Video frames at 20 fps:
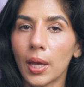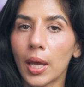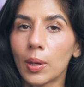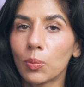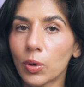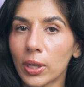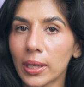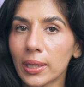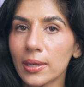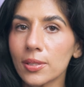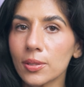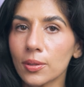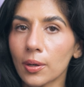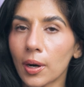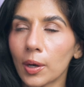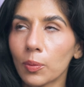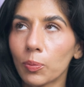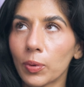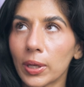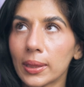And we're going to
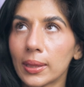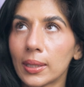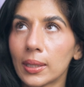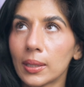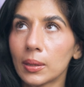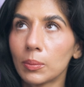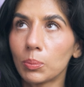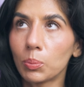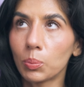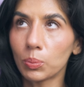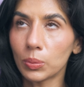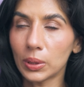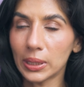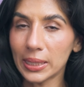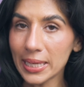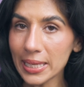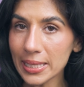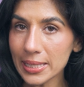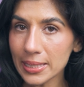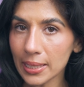start with the
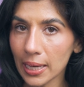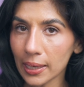least